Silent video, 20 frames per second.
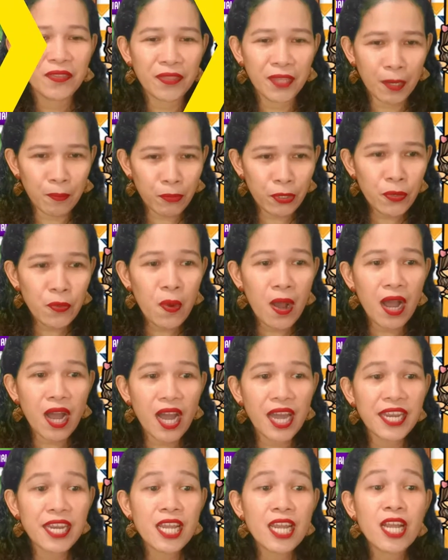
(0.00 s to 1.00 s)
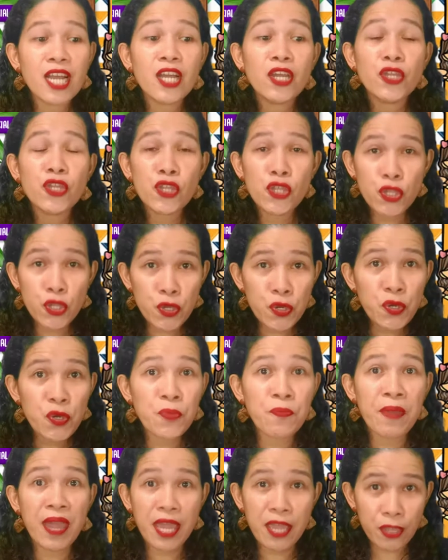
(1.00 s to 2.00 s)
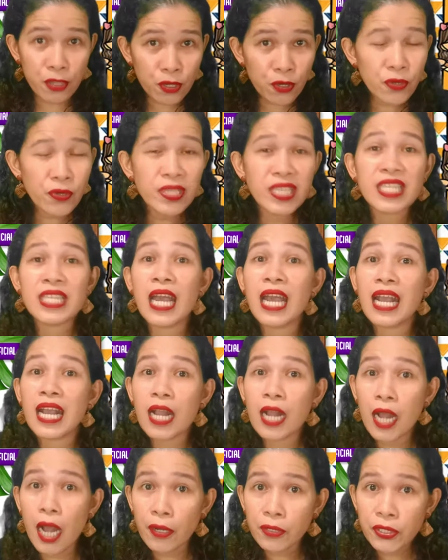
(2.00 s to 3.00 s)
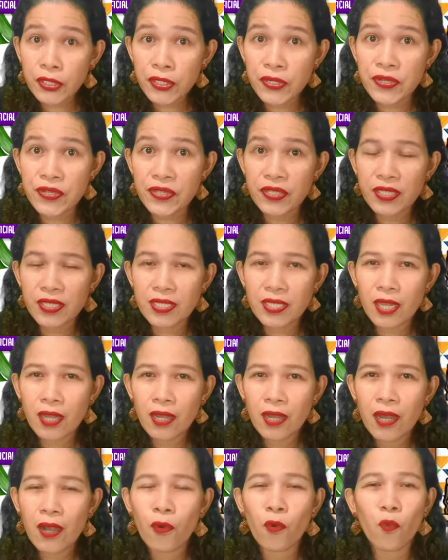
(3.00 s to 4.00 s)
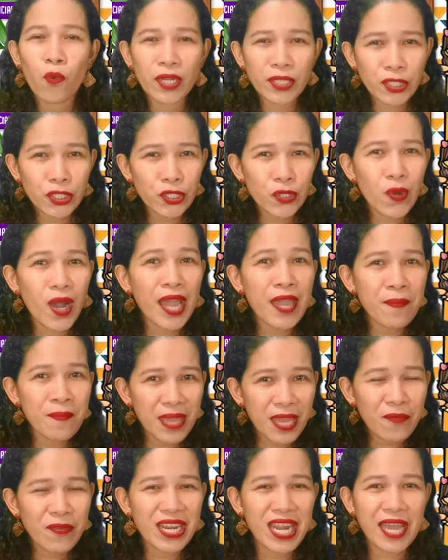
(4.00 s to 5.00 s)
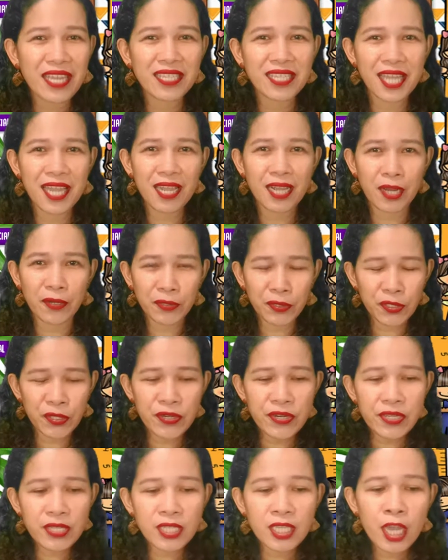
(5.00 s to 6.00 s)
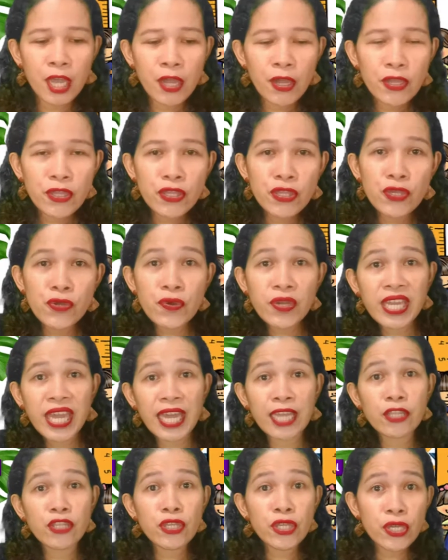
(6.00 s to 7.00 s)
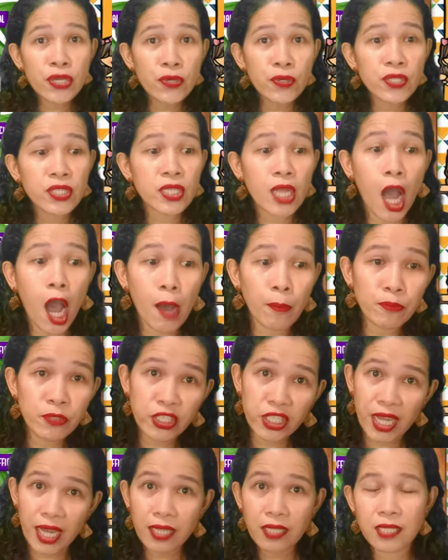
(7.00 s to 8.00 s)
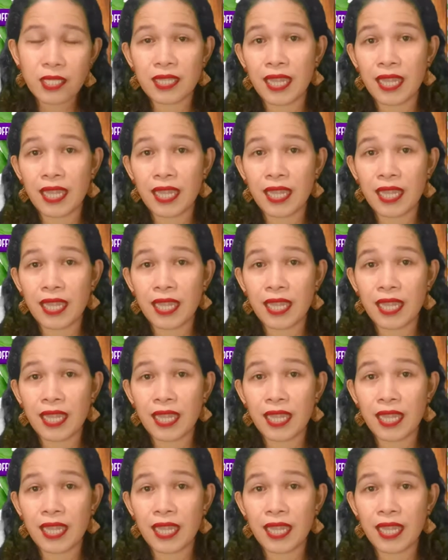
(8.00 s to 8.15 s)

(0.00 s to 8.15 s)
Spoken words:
Number one, you may use counters. What do I mean when I say counters? You can use objects